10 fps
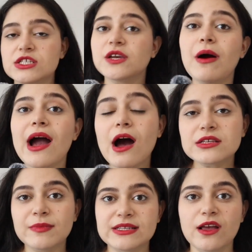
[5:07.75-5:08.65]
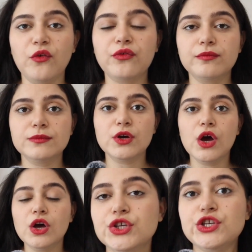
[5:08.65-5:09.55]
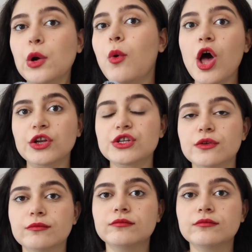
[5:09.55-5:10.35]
So I asked myself, so what?